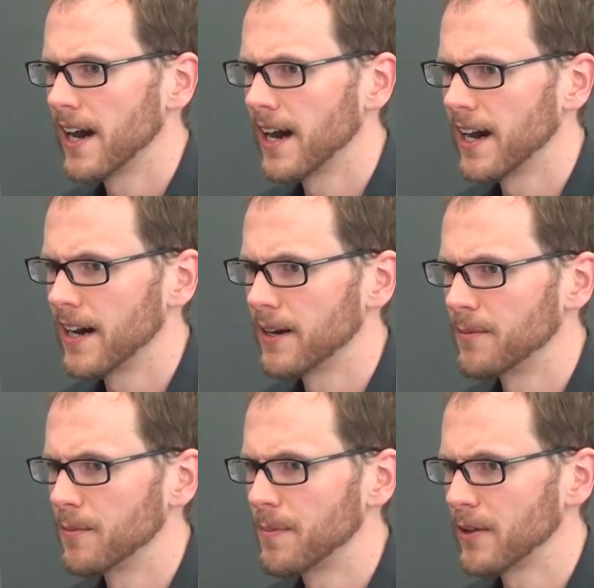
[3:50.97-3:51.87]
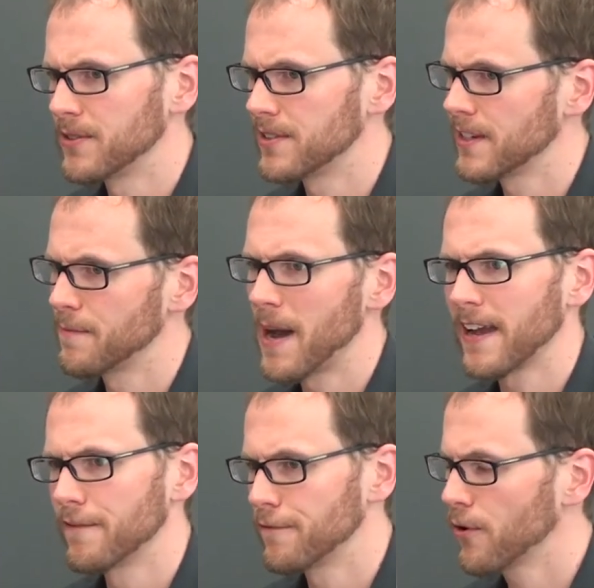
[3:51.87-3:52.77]
um, bouncing stuff
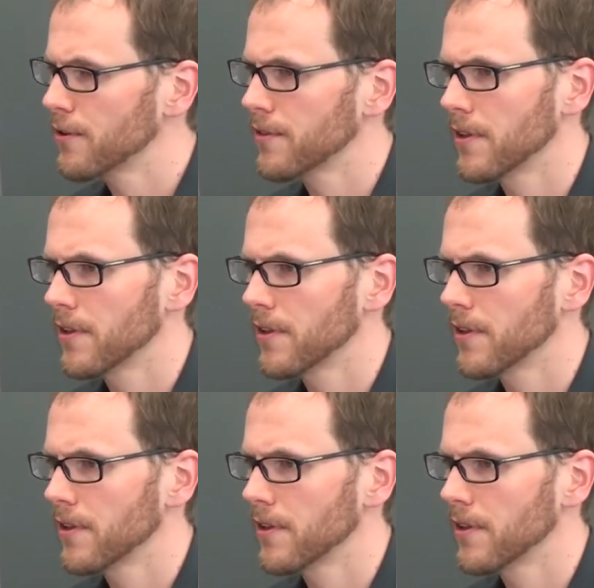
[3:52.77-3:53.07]
back and forth,